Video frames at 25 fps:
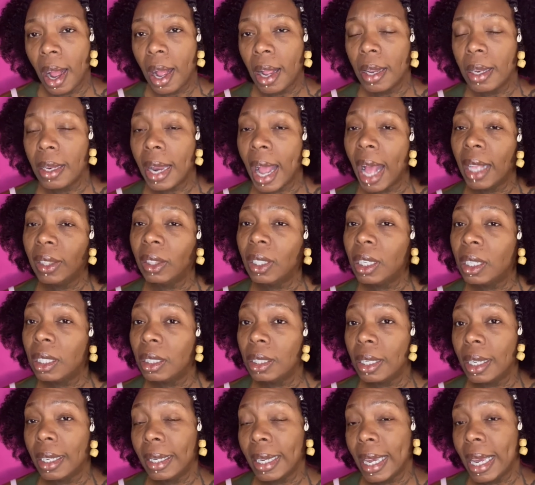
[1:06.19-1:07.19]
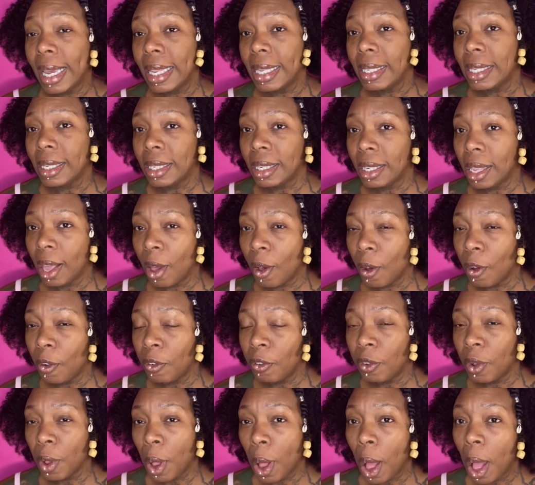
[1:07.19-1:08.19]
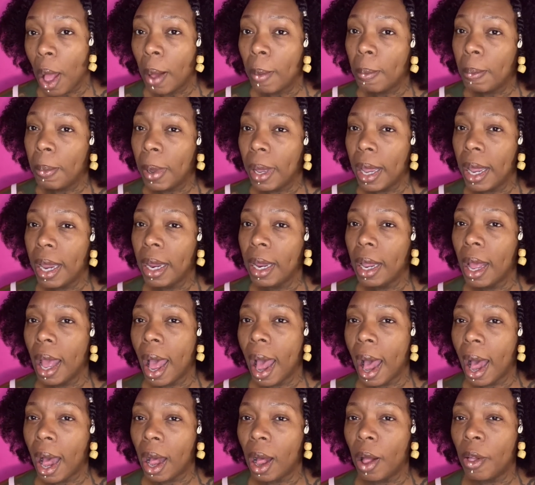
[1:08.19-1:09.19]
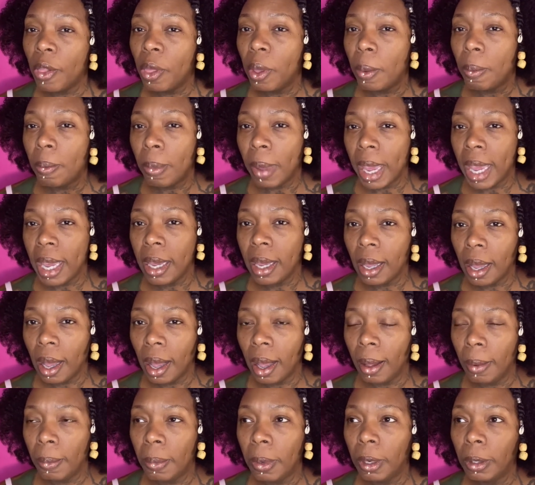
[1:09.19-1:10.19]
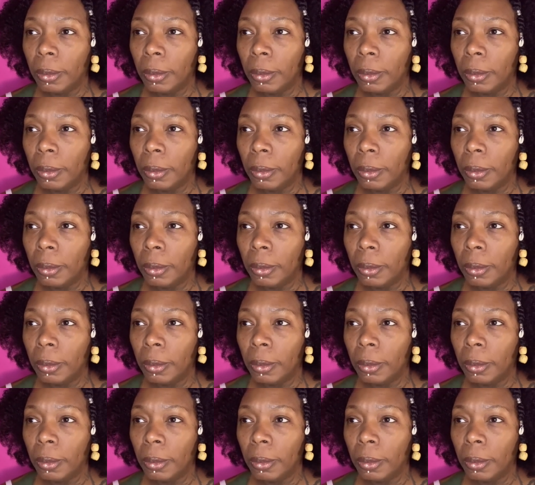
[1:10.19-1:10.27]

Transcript: Not the look itself, but how the makeup,